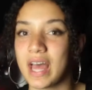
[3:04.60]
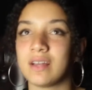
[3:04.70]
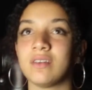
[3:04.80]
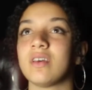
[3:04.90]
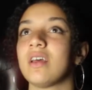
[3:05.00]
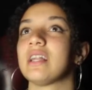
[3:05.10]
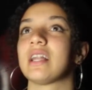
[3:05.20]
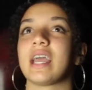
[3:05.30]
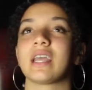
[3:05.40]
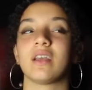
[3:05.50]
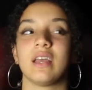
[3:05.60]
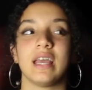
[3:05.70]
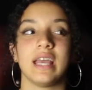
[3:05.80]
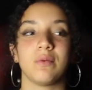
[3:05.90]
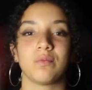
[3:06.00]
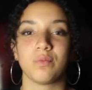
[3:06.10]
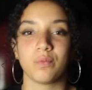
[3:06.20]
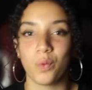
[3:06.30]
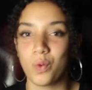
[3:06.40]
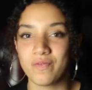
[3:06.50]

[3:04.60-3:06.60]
and like all